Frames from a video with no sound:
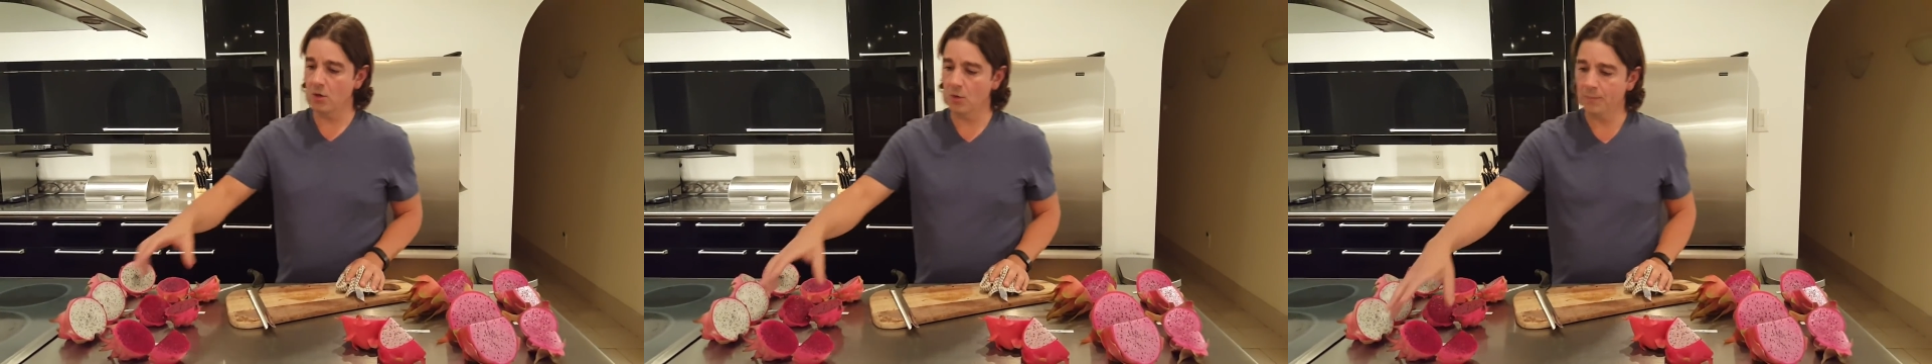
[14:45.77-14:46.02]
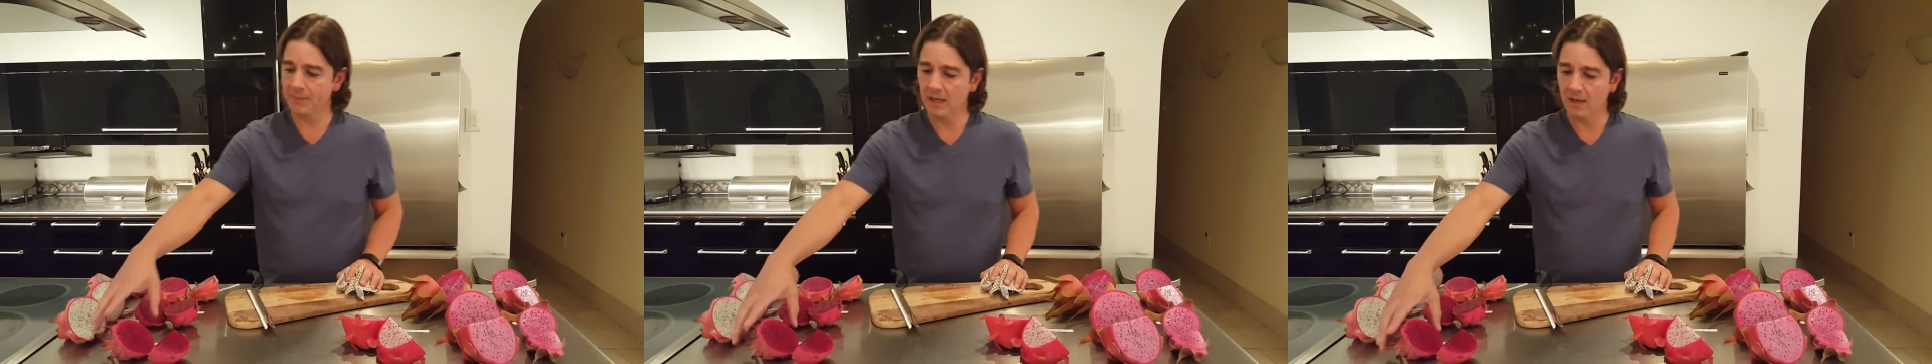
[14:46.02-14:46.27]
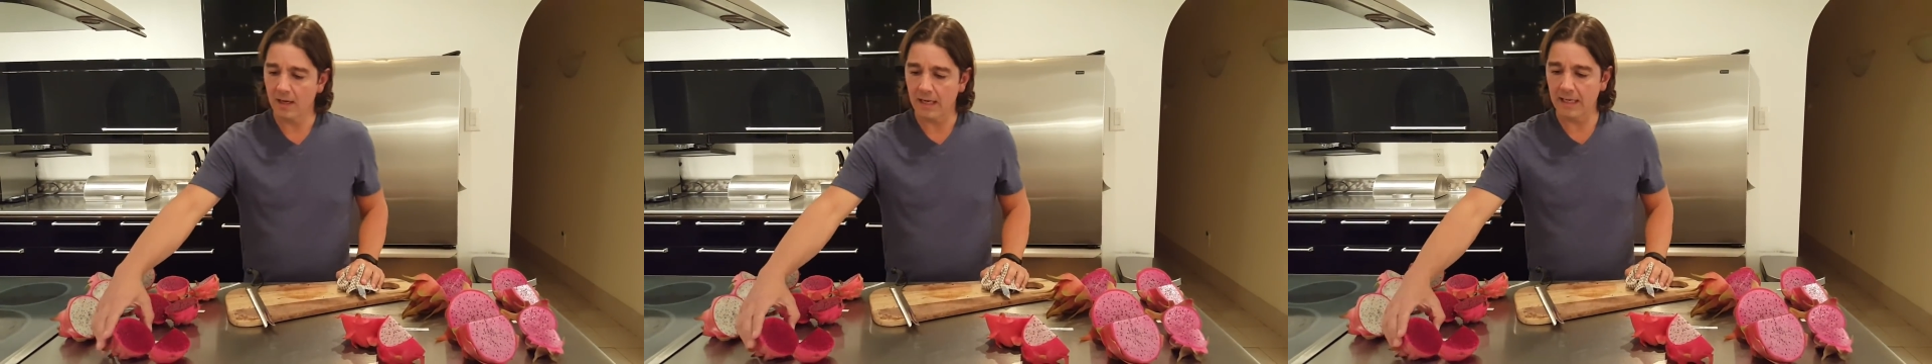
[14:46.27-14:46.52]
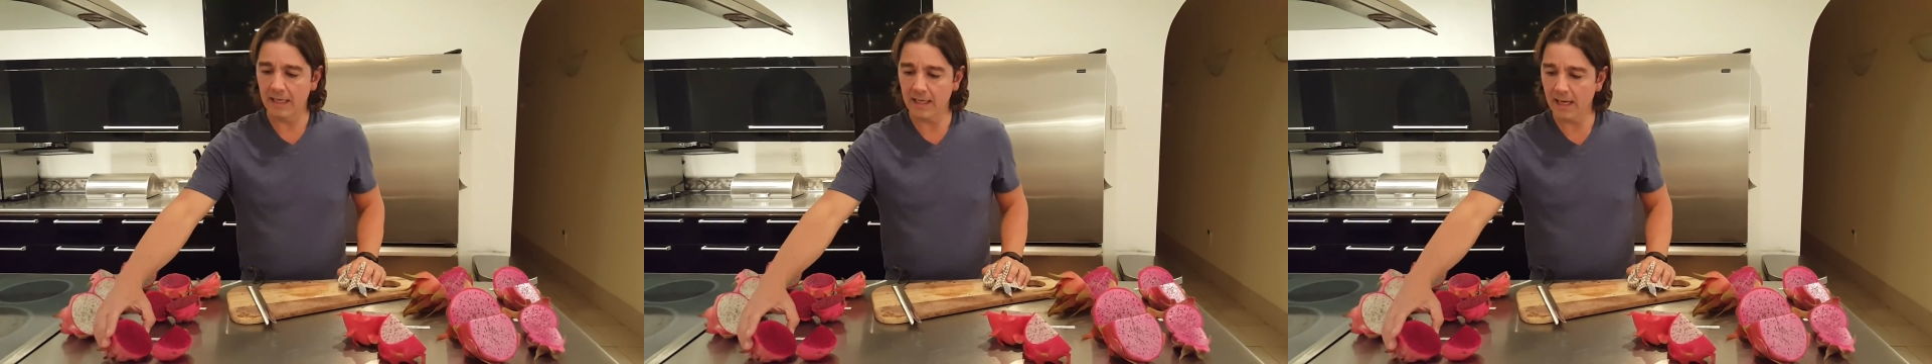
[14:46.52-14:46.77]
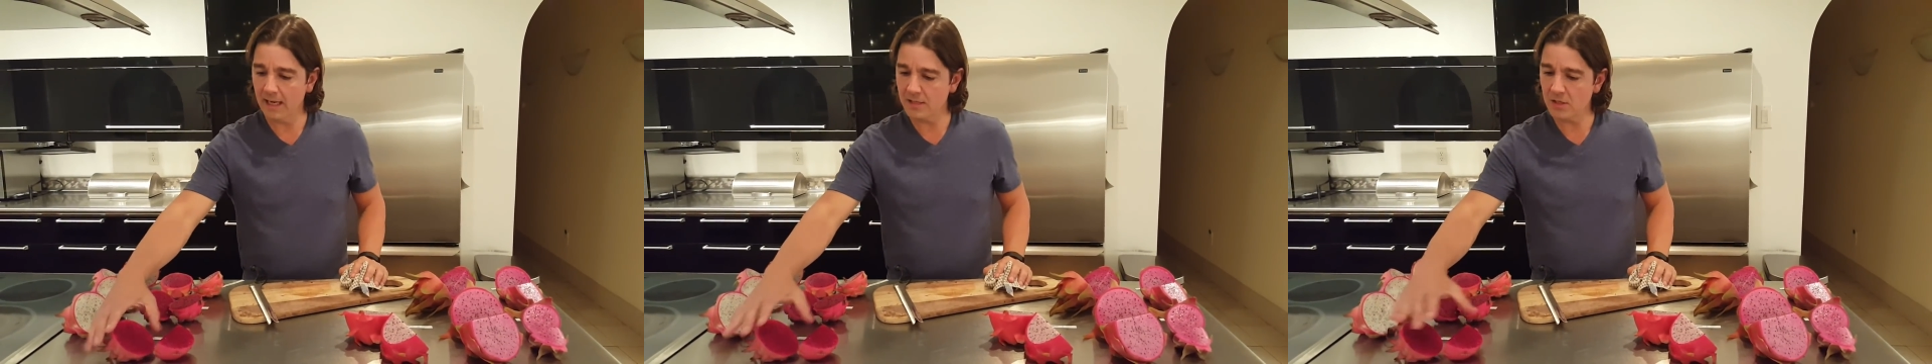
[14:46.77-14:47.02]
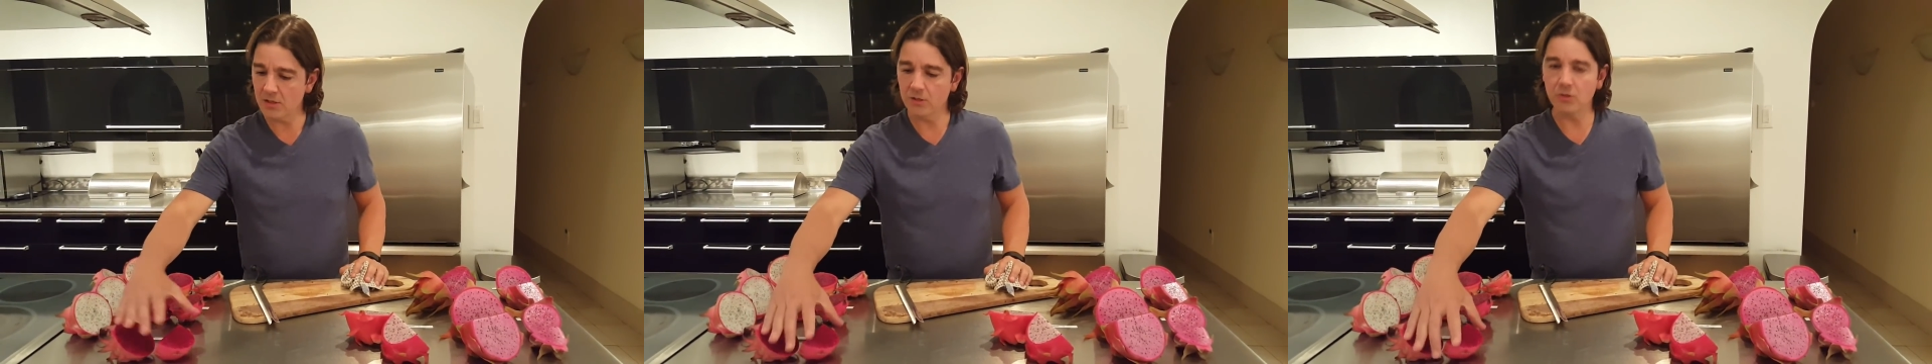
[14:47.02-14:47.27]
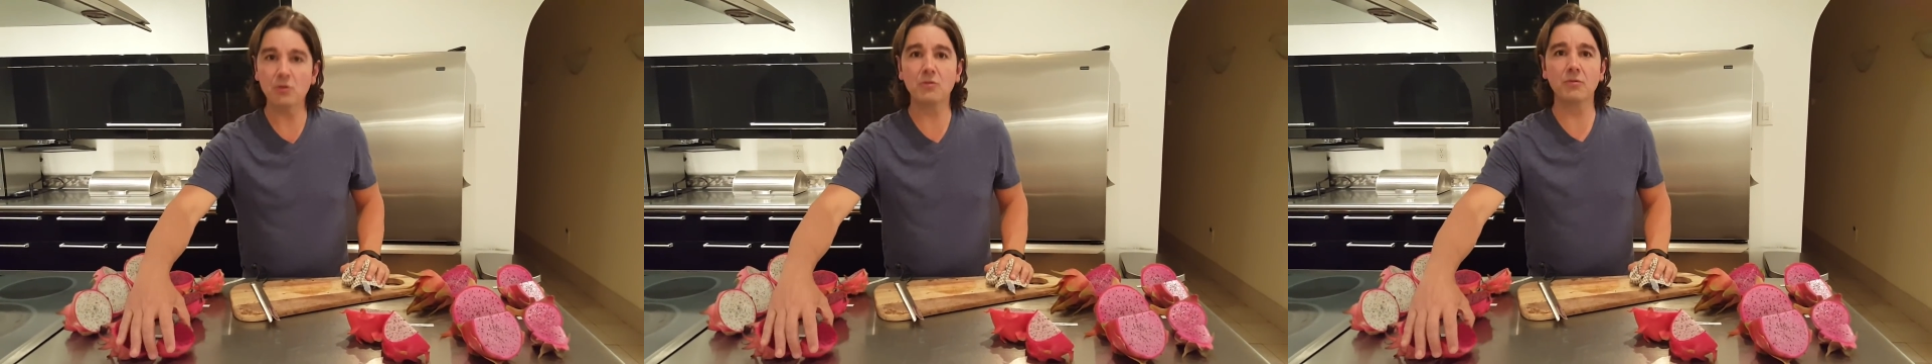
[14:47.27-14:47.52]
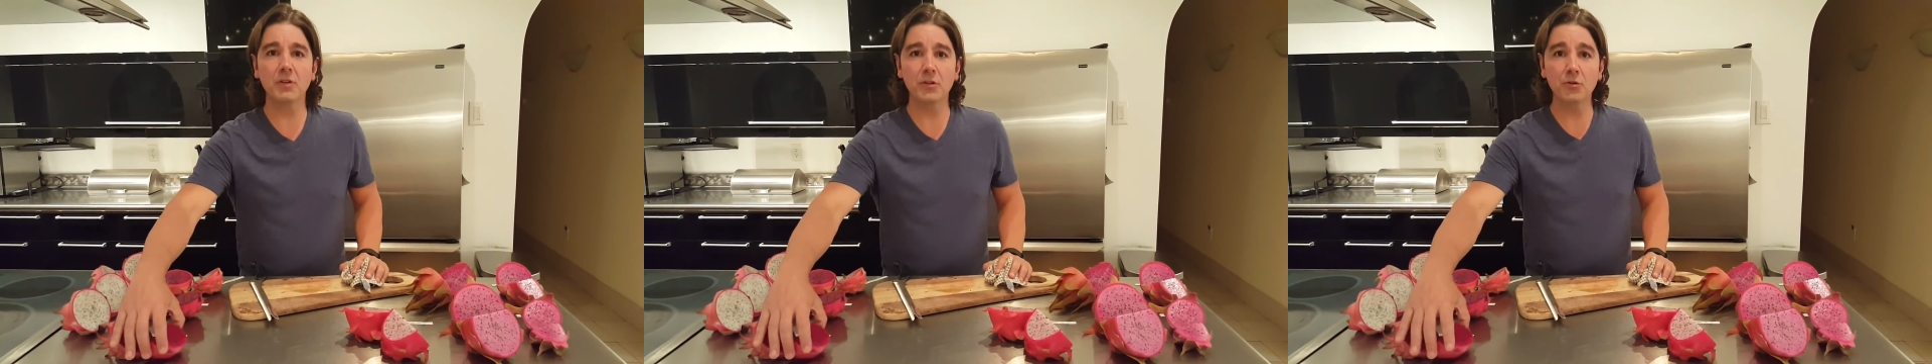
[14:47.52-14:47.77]
So it has a
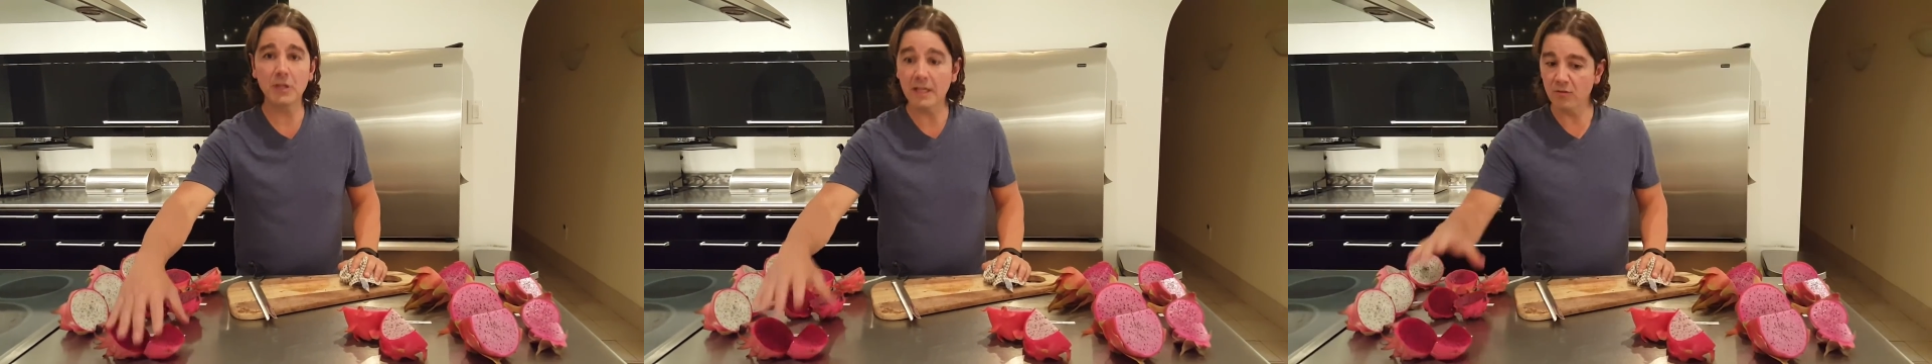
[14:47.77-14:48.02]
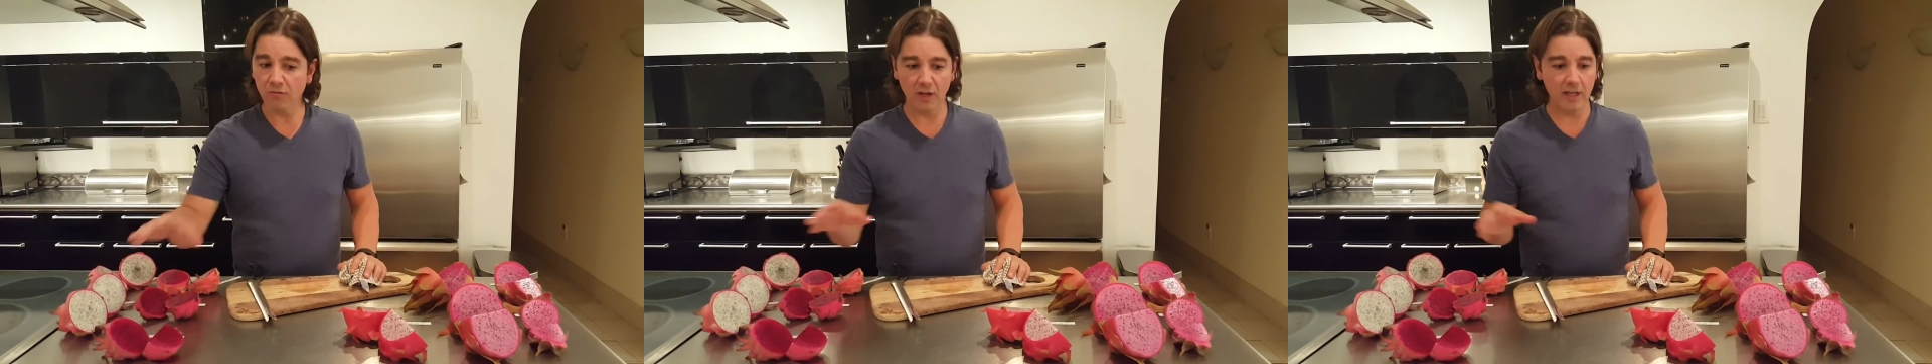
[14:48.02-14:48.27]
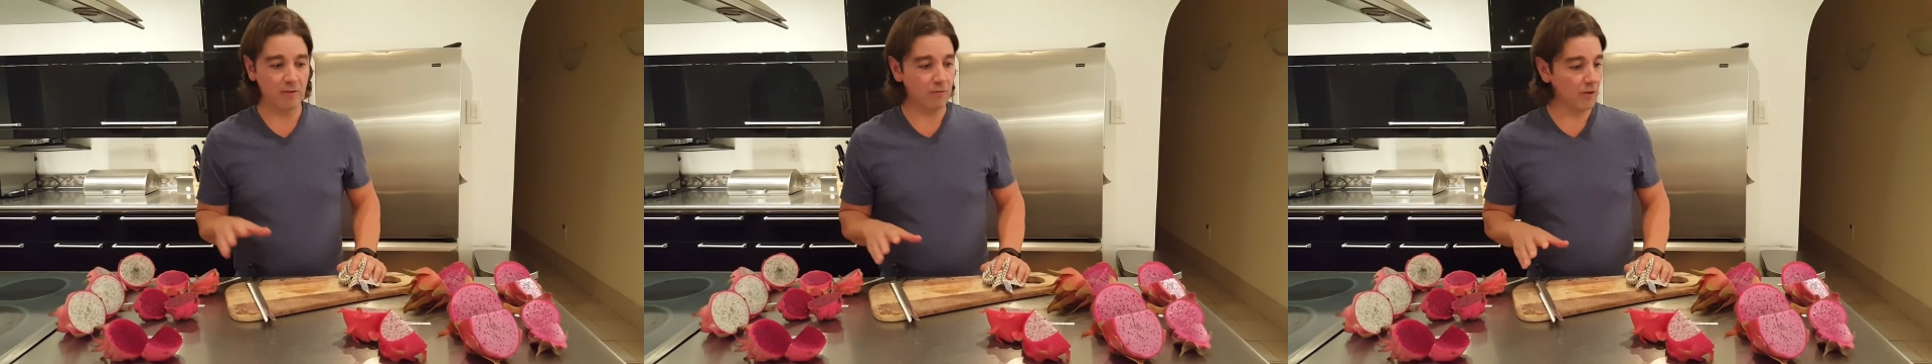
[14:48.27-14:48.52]
unique